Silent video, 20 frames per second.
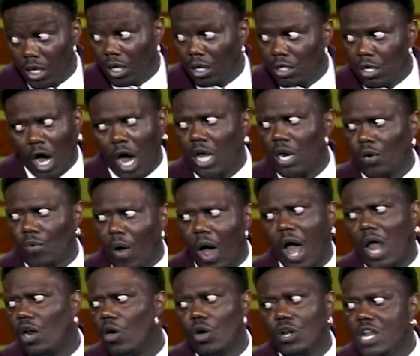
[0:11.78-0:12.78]

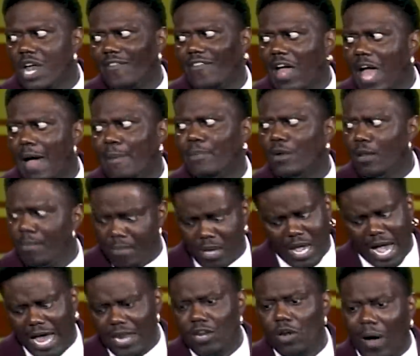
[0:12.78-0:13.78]
Colorado will never happen to me.
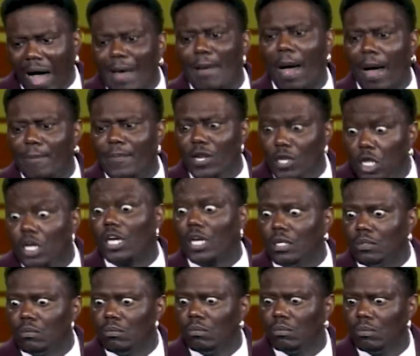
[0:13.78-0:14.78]
I know I'll be looking.
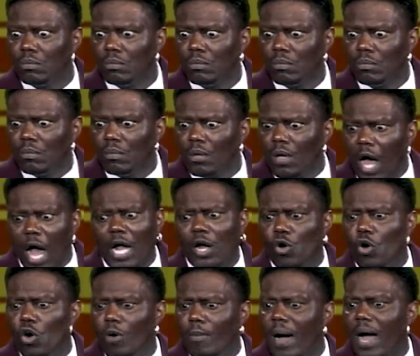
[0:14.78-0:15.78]
I
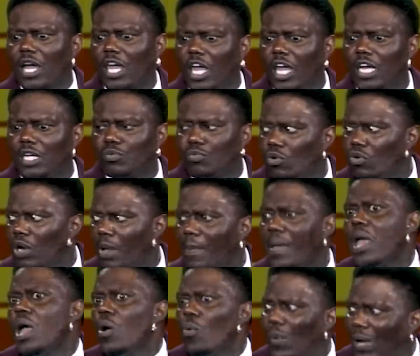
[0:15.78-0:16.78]
go in my kids' room, they be,
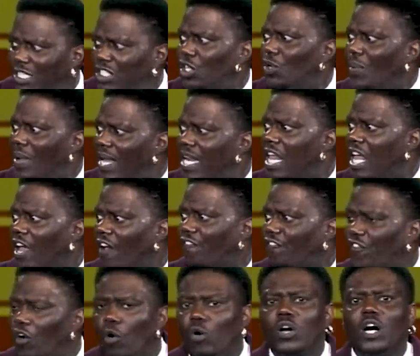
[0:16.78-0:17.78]
what you in here
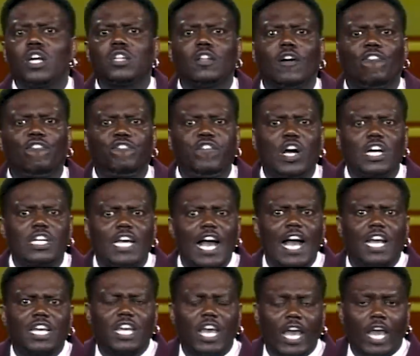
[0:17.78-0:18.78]
for? Cause the fuck I
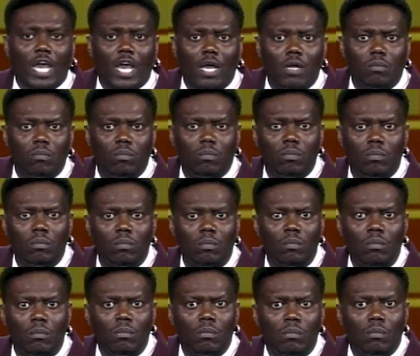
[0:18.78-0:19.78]
can.
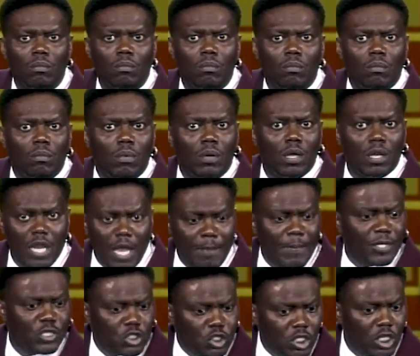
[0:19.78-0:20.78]
And let
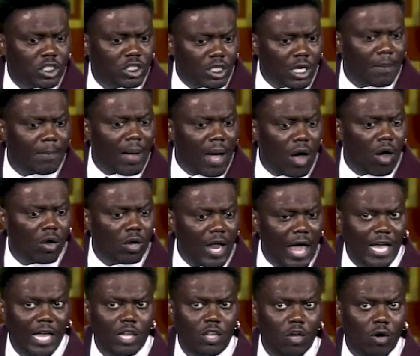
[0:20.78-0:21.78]
me see something I don't
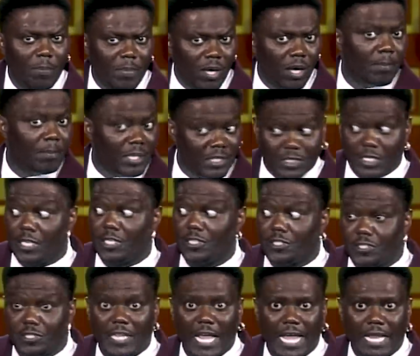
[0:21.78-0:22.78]
like. It's gonna be a
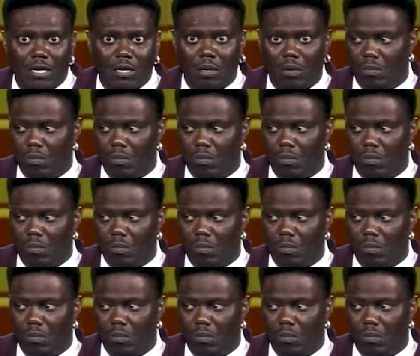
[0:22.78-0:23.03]
misunderstanding.